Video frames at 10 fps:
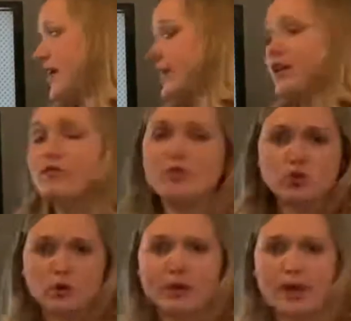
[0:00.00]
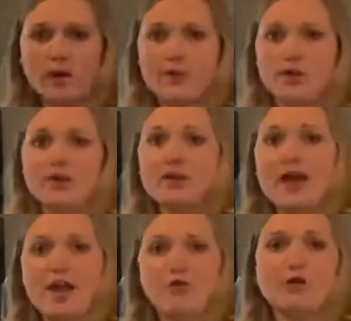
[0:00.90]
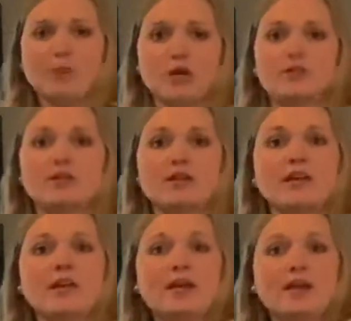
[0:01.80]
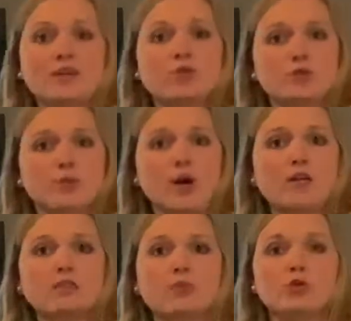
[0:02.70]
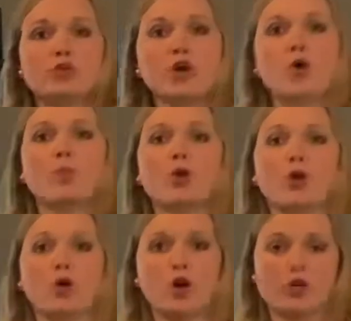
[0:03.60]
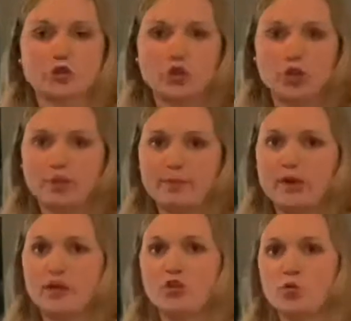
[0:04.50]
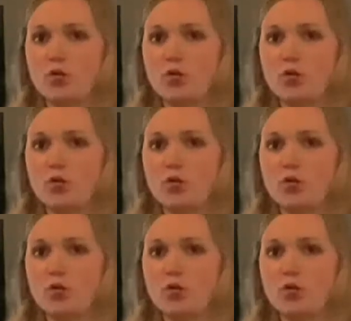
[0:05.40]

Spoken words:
Individual accountability. Every person is responsible to help others learn because you will